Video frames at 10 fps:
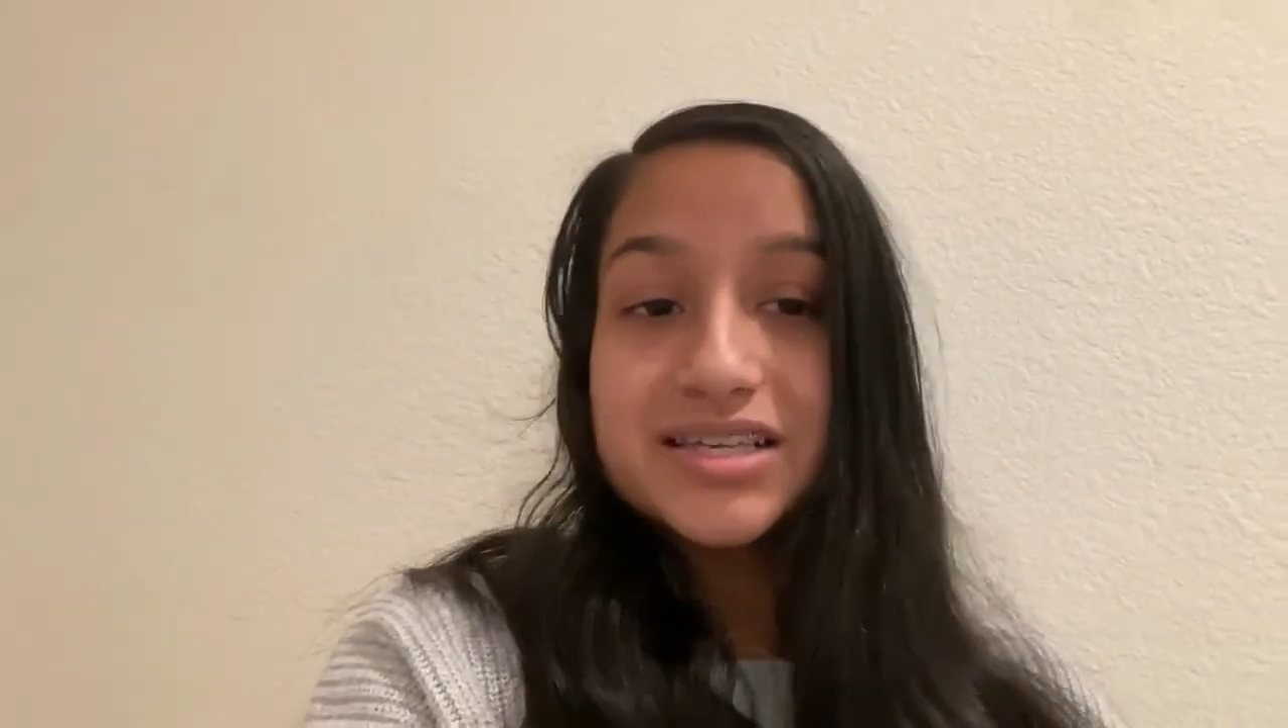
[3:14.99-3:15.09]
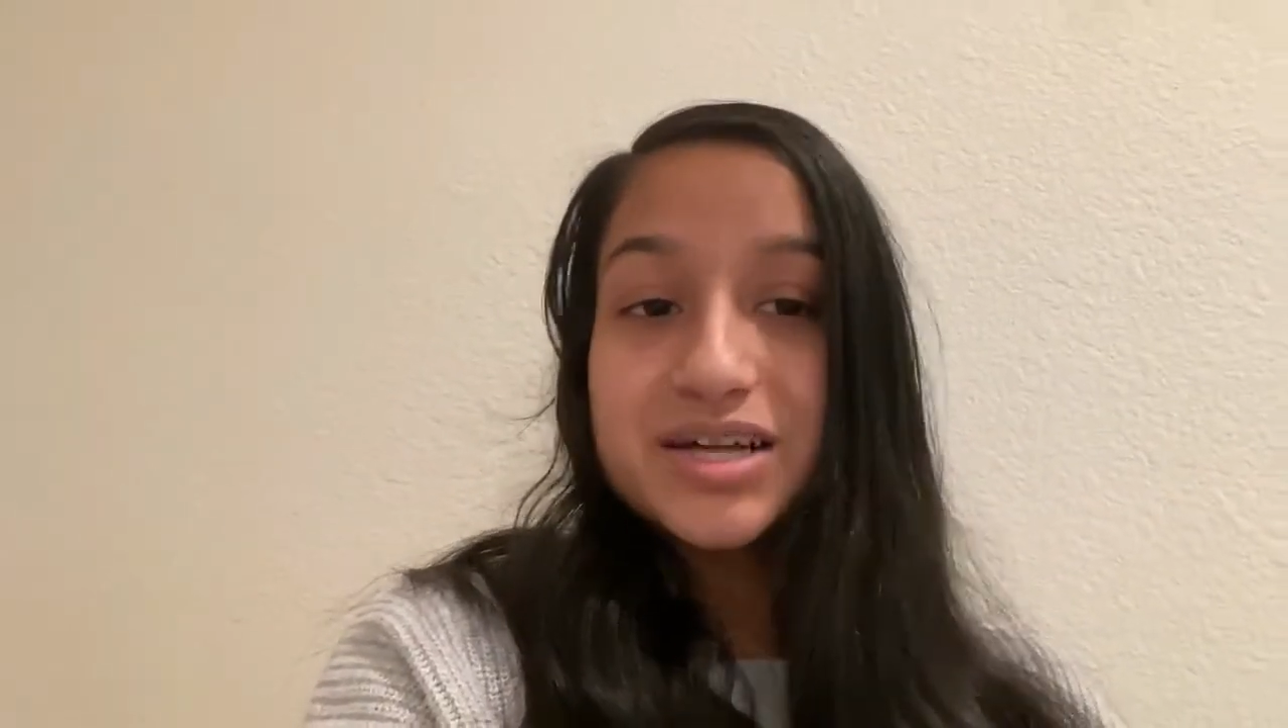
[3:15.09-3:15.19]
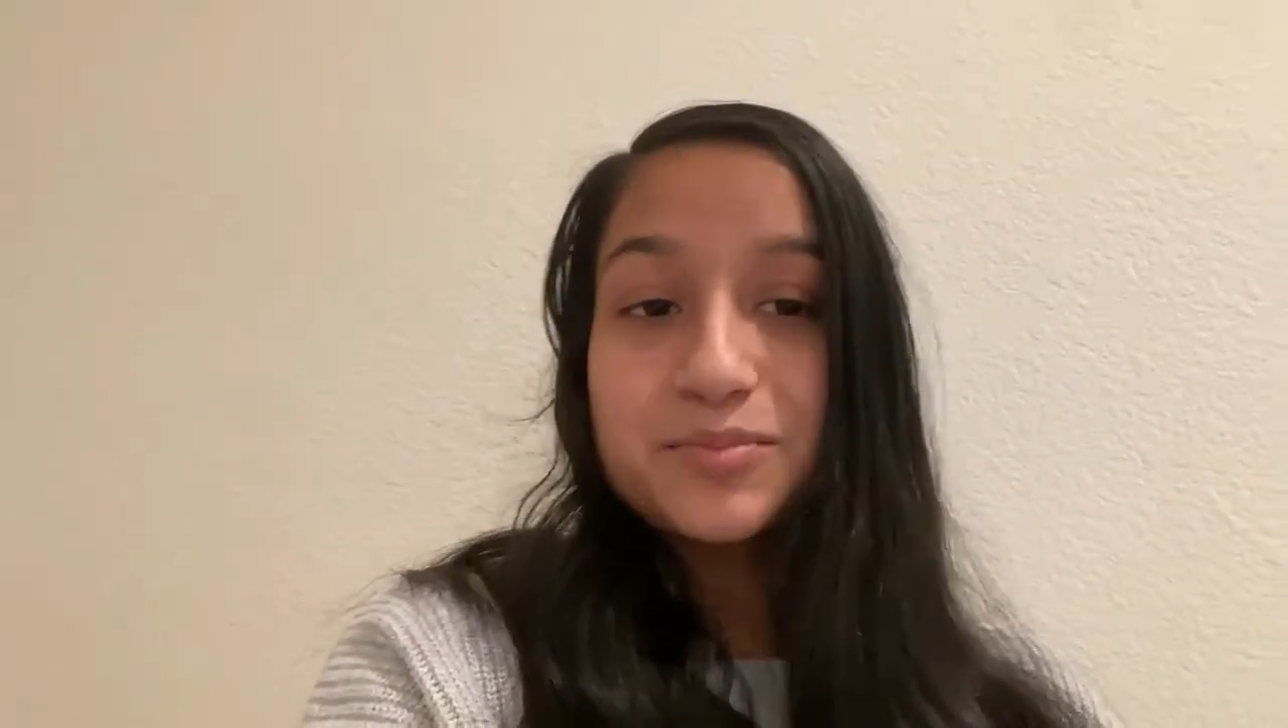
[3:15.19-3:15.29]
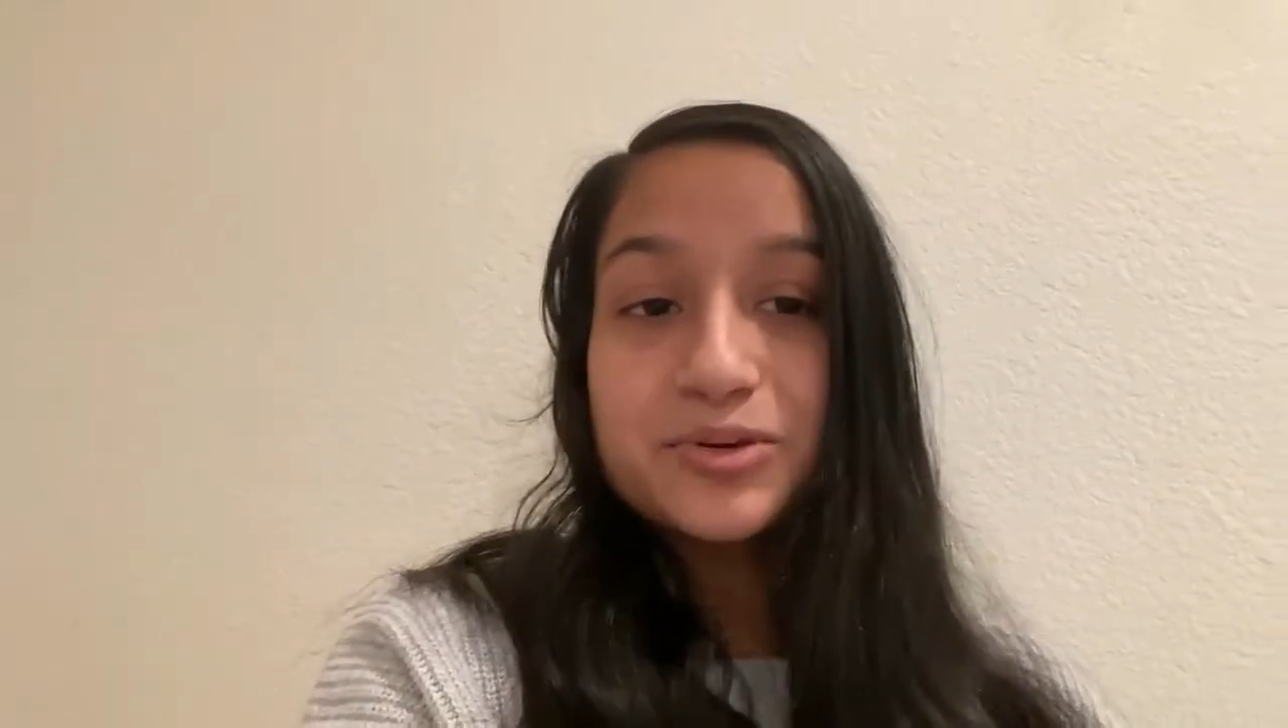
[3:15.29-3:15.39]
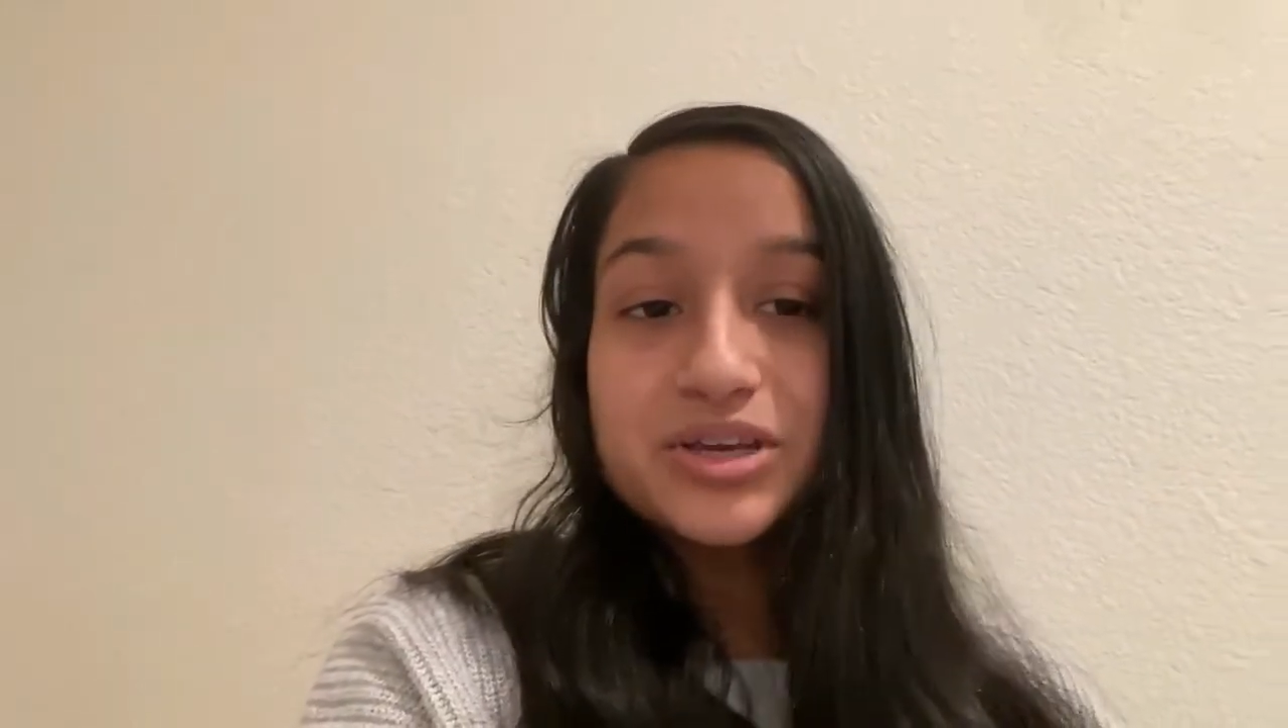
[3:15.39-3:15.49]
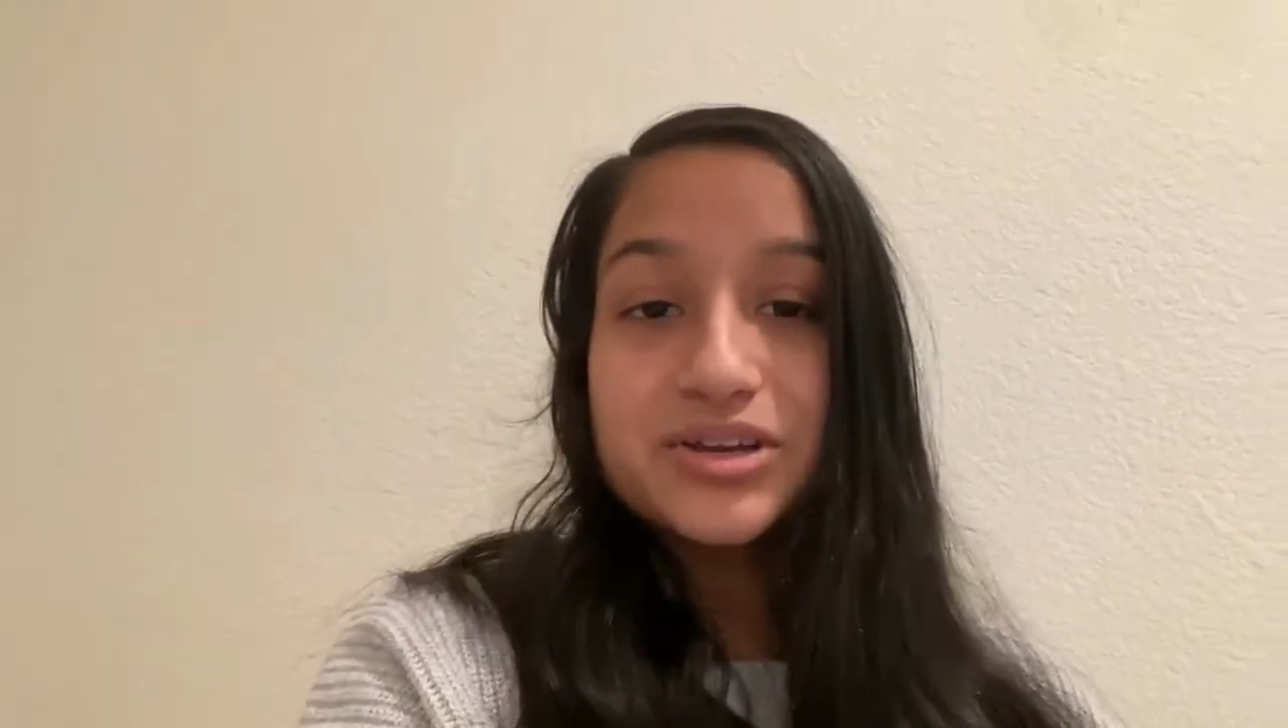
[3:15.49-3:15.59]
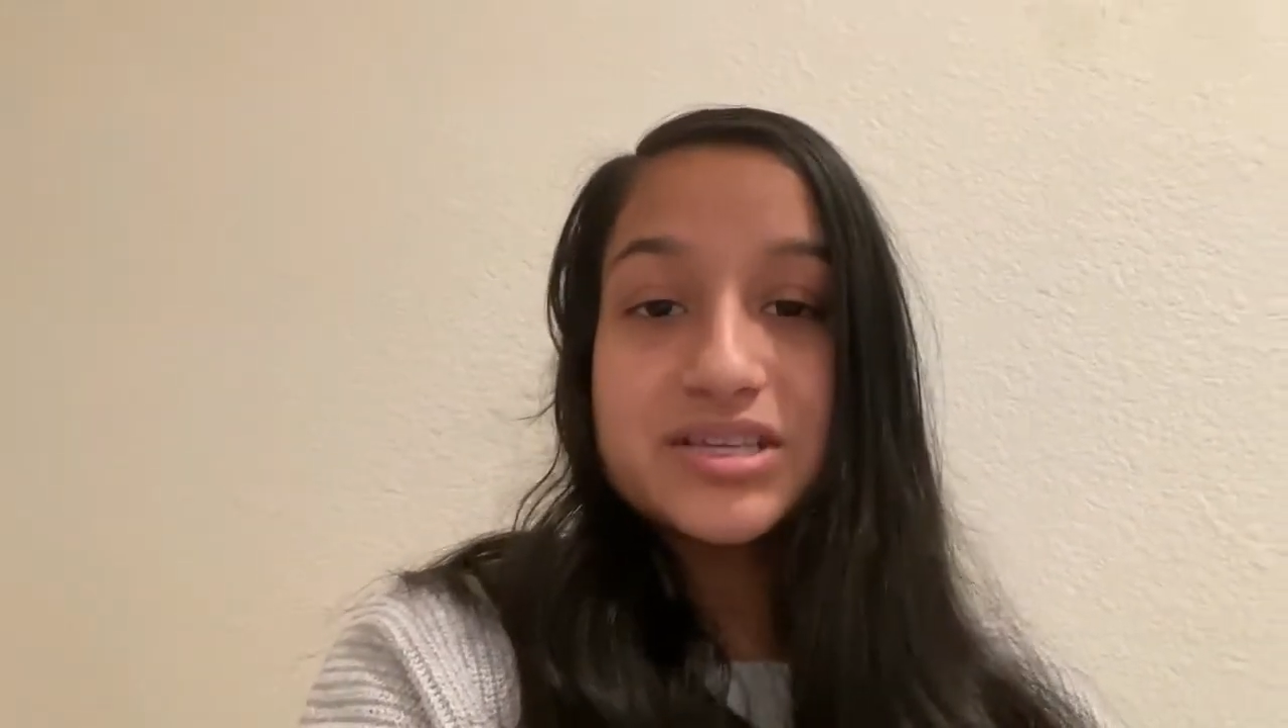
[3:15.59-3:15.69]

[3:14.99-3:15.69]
couple years,